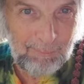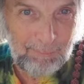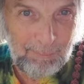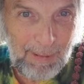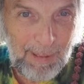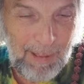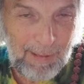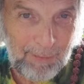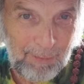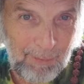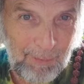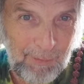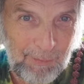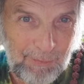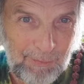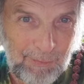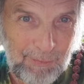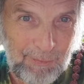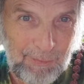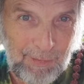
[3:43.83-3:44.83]
pack
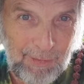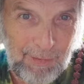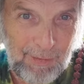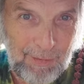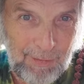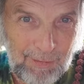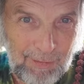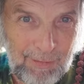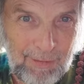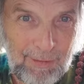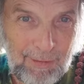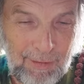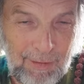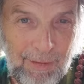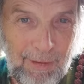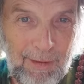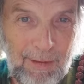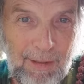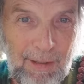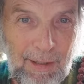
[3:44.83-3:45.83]
horses here.
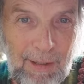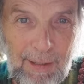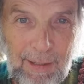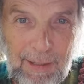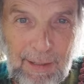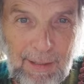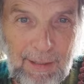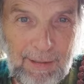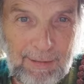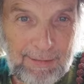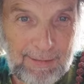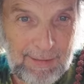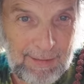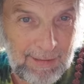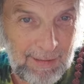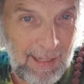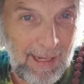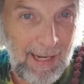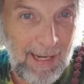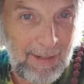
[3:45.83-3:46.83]

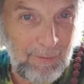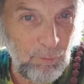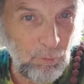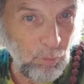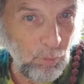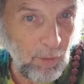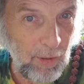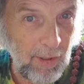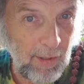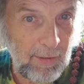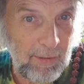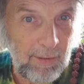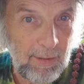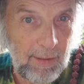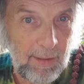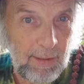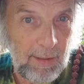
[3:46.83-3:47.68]
Can I rent